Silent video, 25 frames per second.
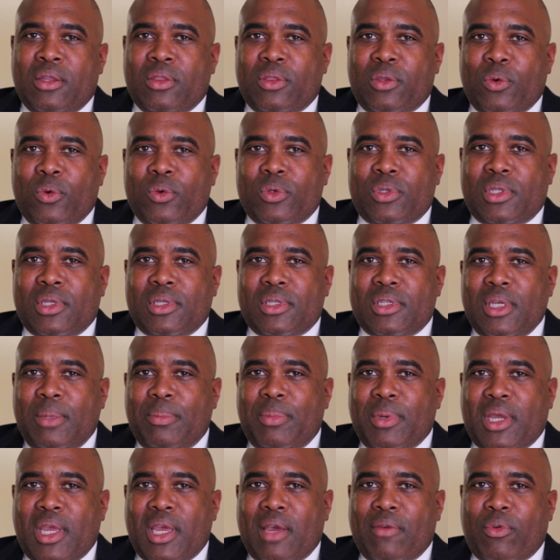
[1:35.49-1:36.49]
those that
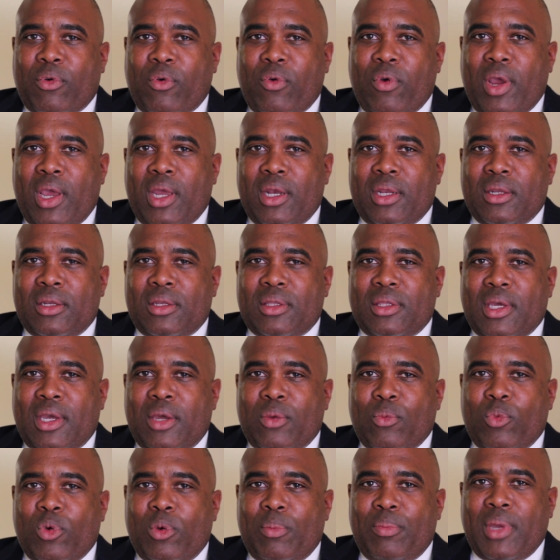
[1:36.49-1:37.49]
CPIC have created,
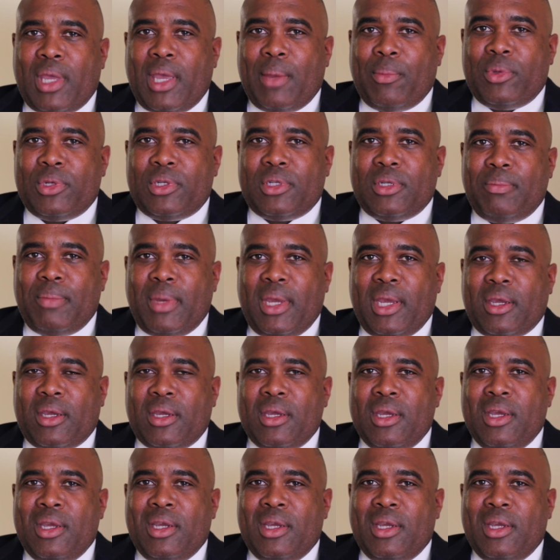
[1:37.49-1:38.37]
that we'll be able to make